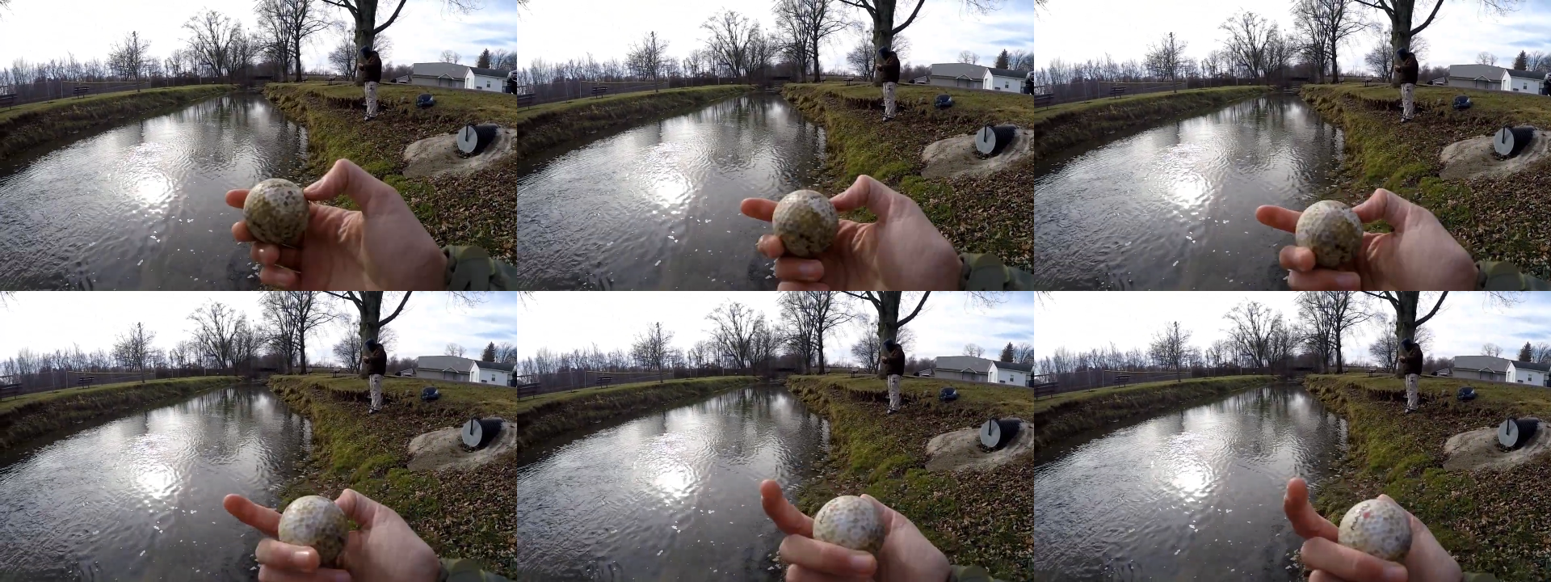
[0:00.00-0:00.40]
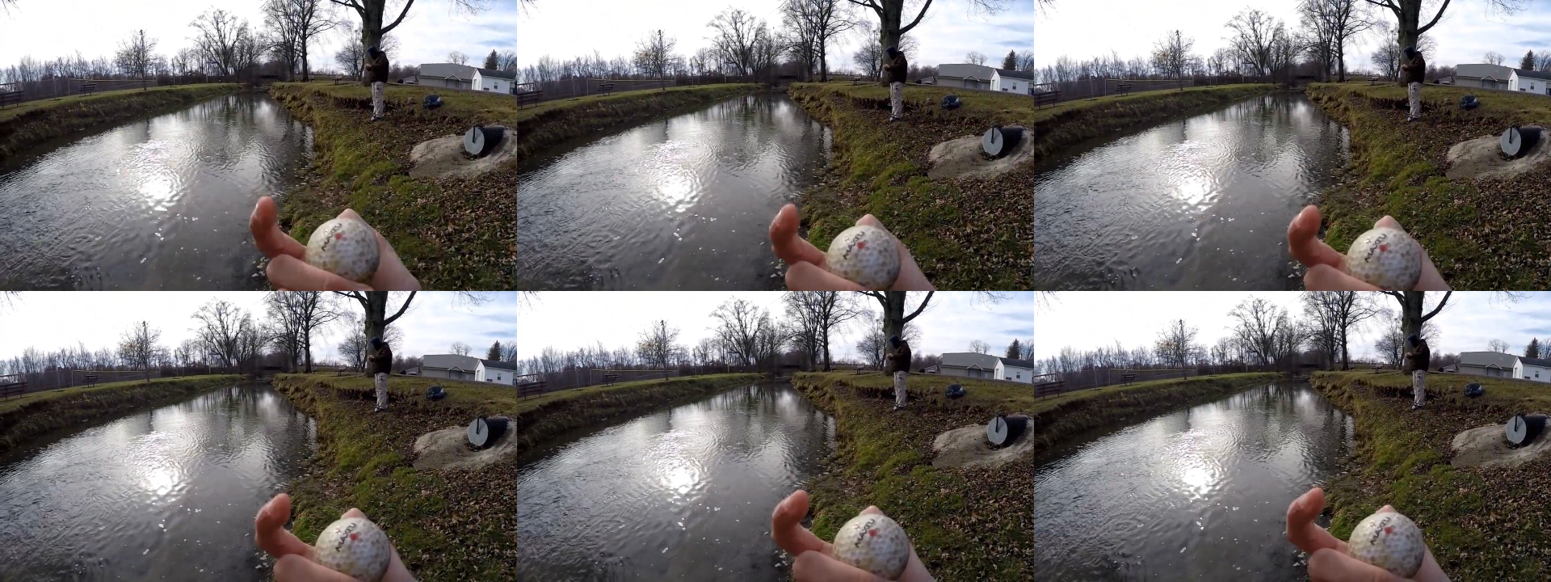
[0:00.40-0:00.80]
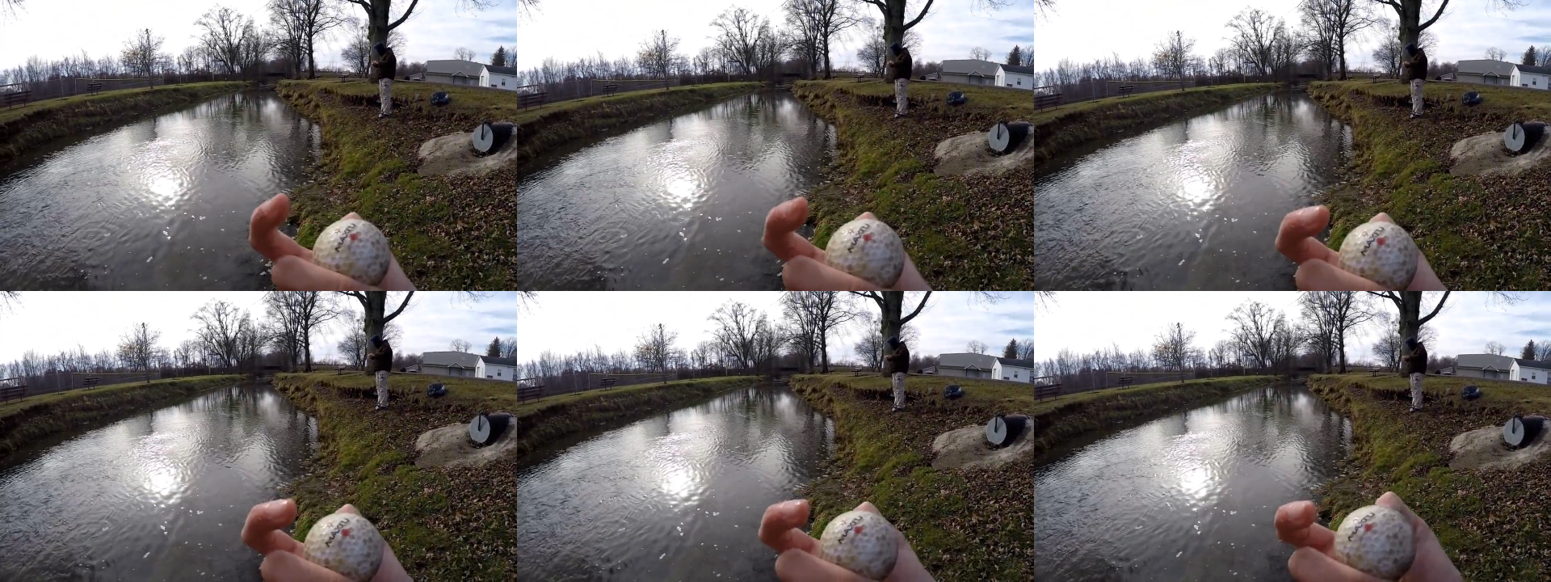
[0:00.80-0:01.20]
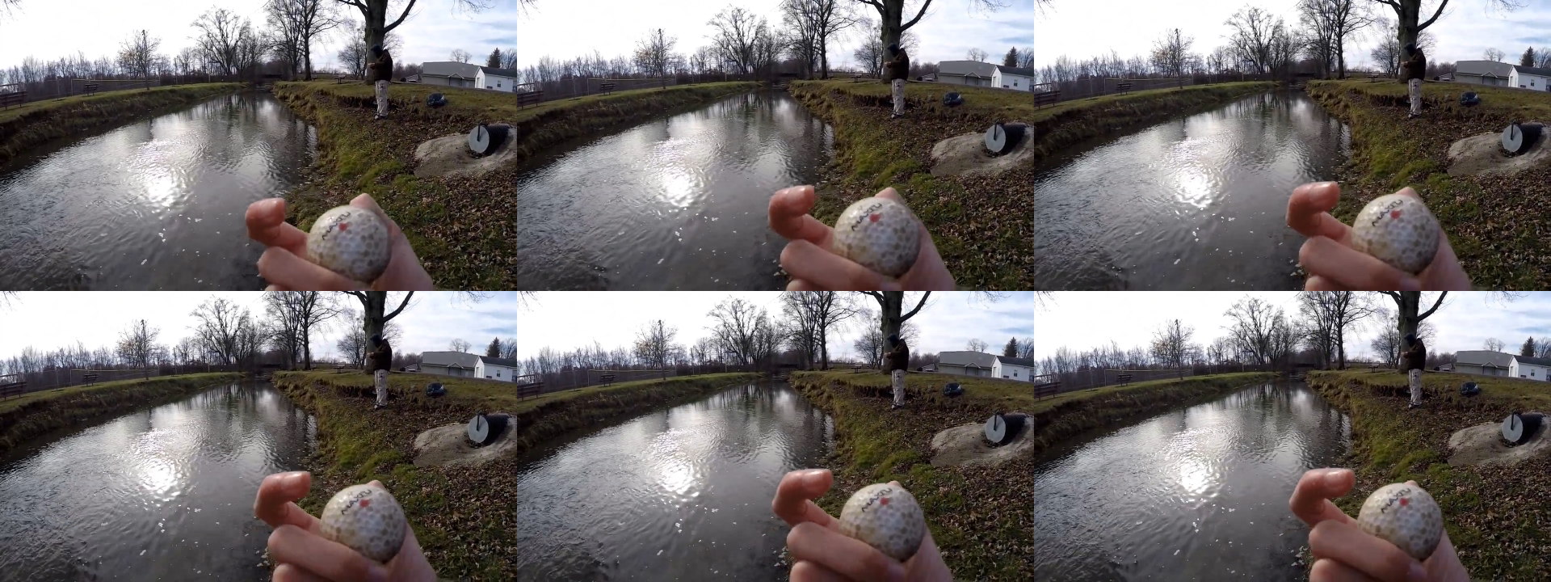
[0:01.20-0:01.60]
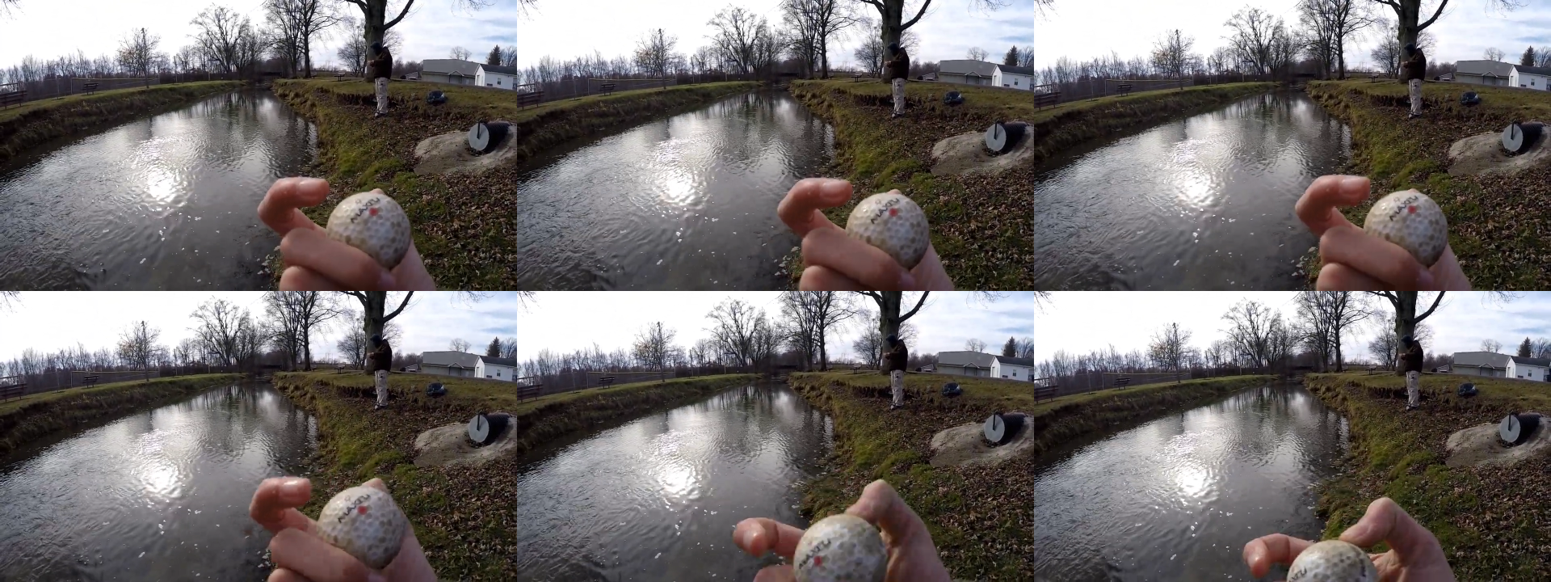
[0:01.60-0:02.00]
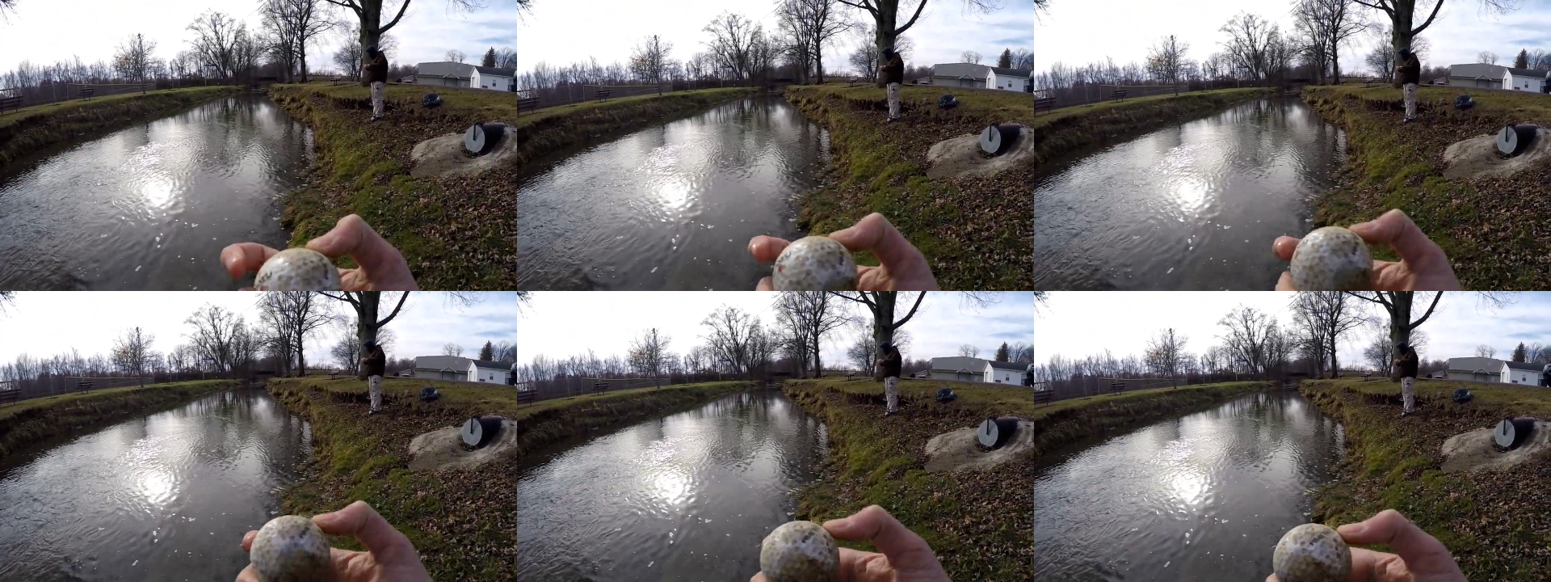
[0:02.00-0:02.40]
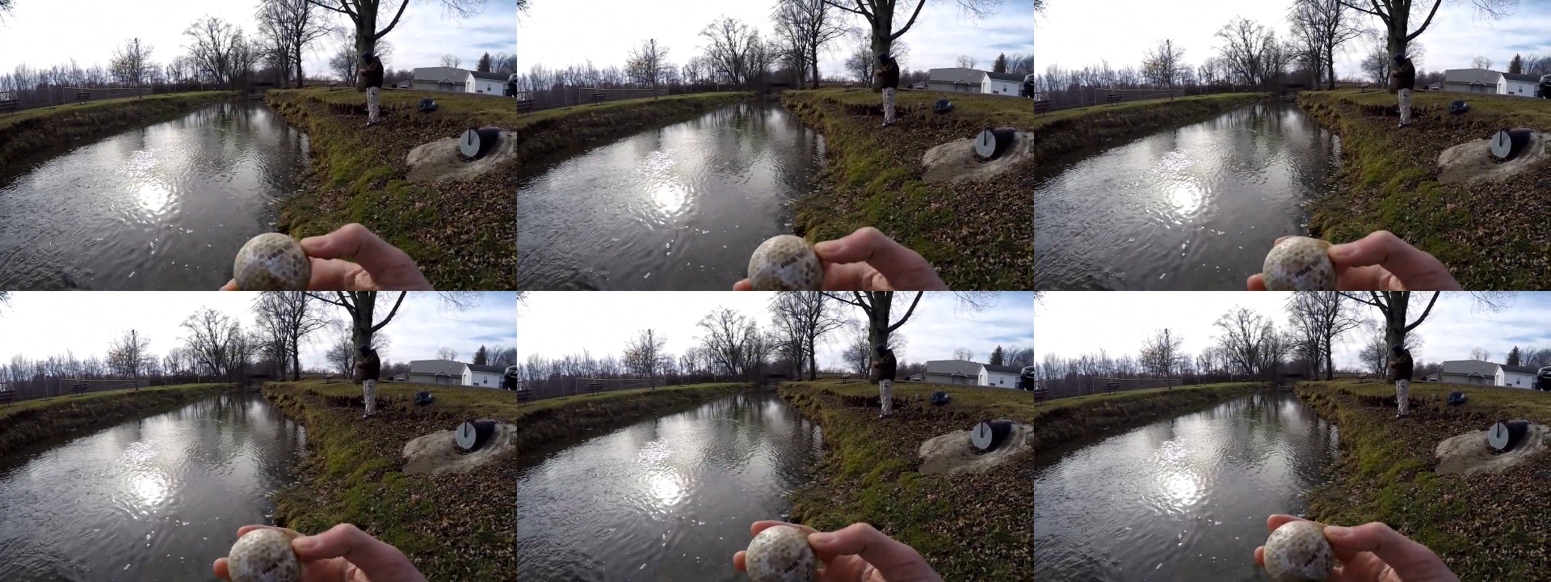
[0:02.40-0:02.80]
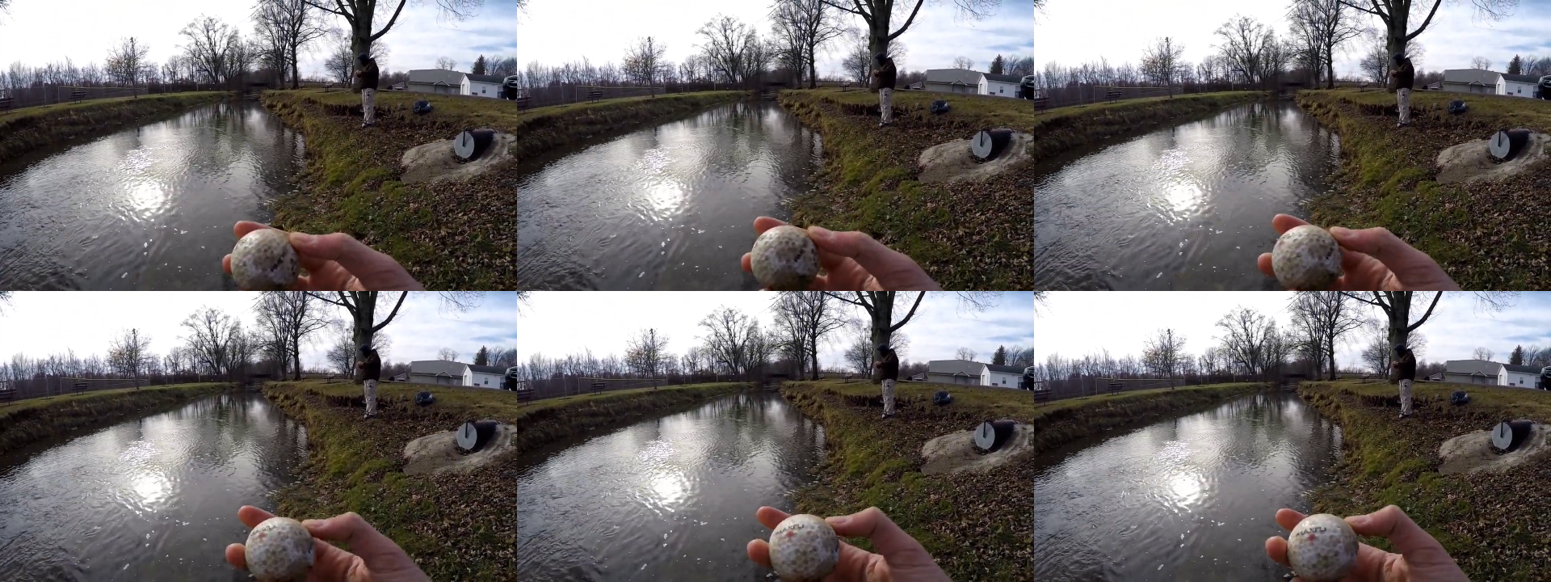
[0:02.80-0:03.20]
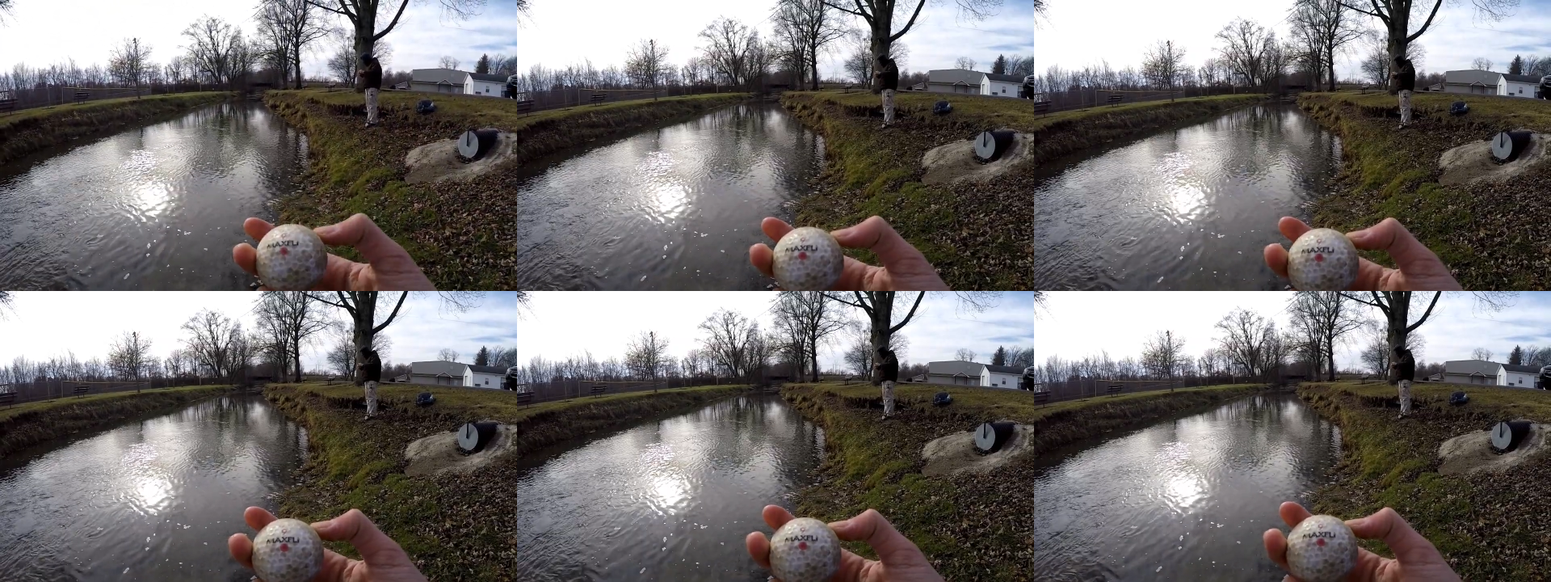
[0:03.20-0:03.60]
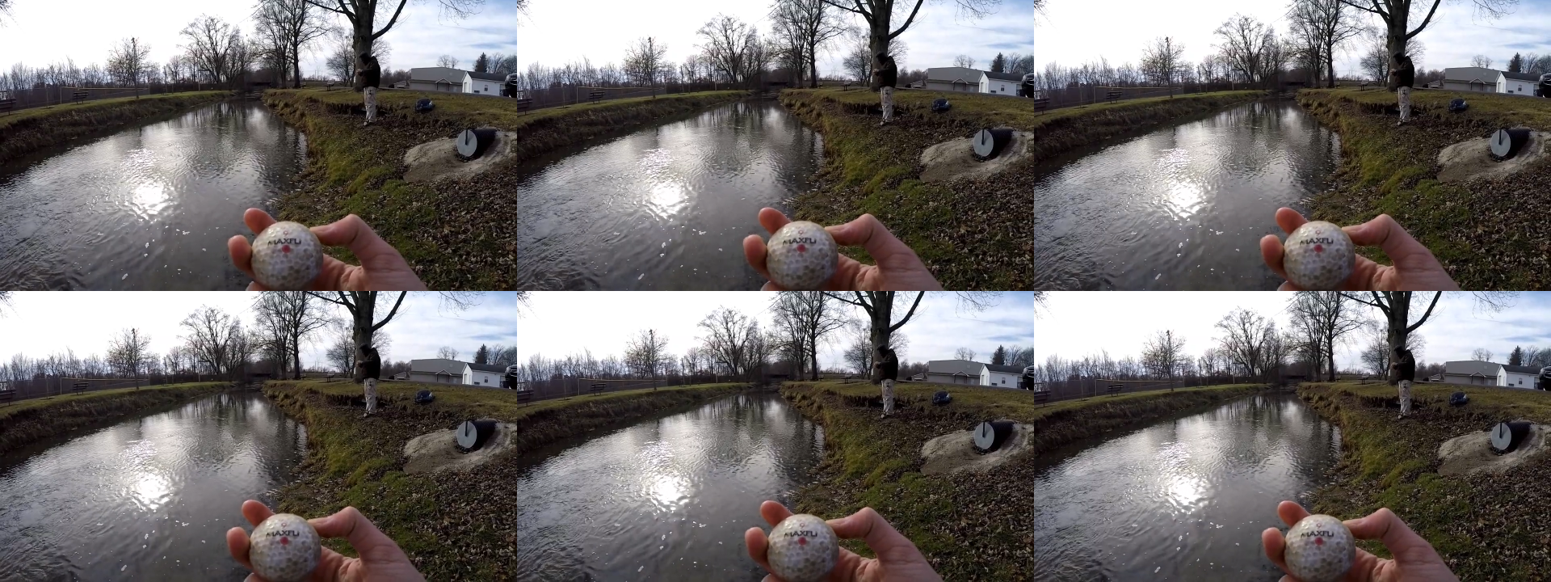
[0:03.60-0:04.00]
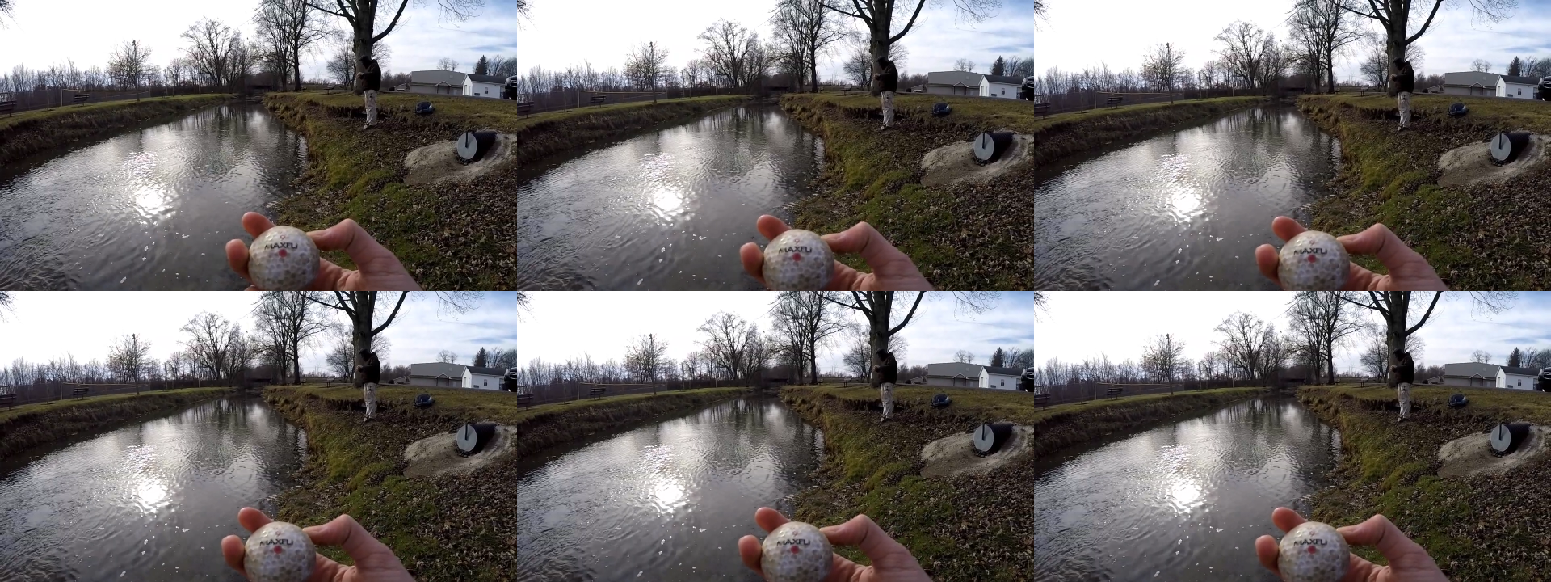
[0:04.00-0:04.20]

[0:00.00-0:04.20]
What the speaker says: No face is visible, so there are no lips to read.